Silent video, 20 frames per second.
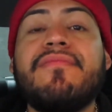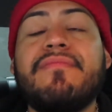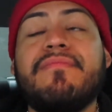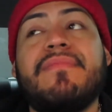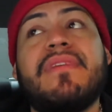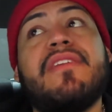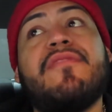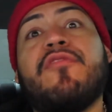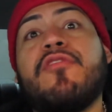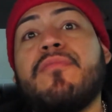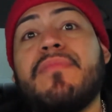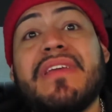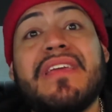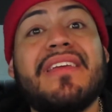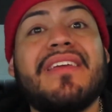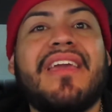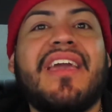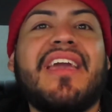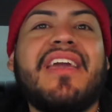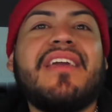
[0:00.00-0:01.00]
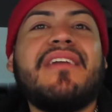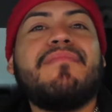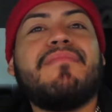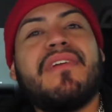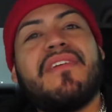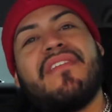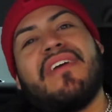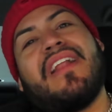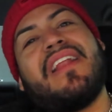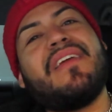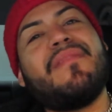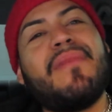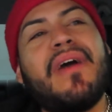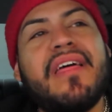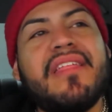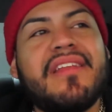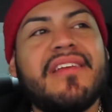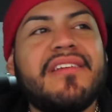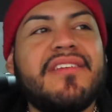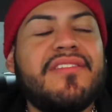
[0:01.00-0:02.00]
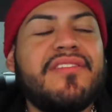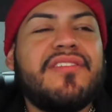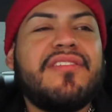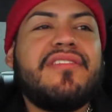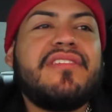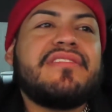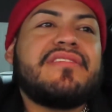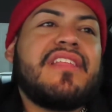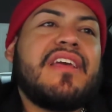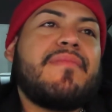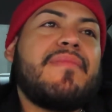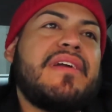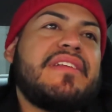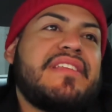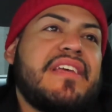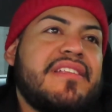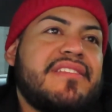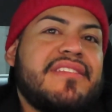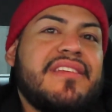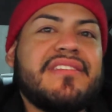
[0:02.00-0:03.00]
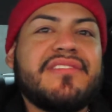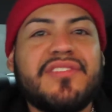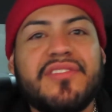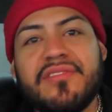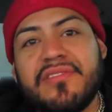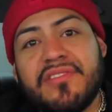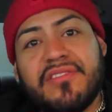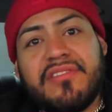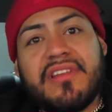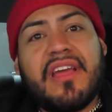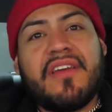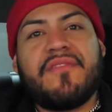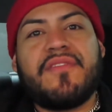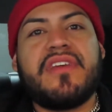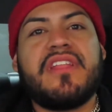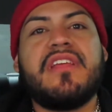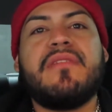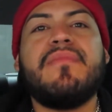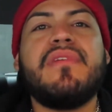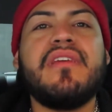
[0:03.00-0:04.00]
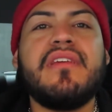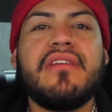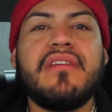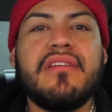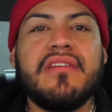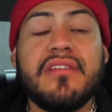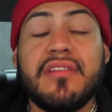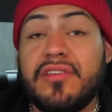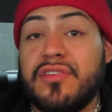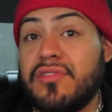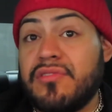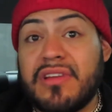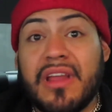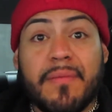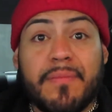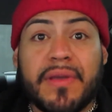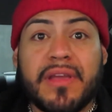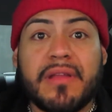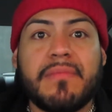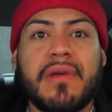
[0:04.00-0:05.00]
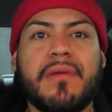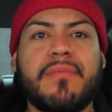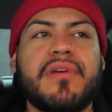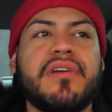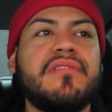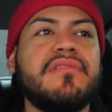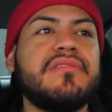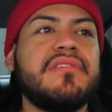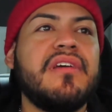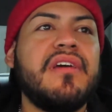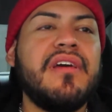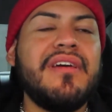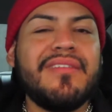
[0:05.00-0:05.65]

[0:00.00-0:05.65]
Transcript: me for being gay, me vale madre. You know, it's like my dad says, you you're not feeding me, you're not paying my bills.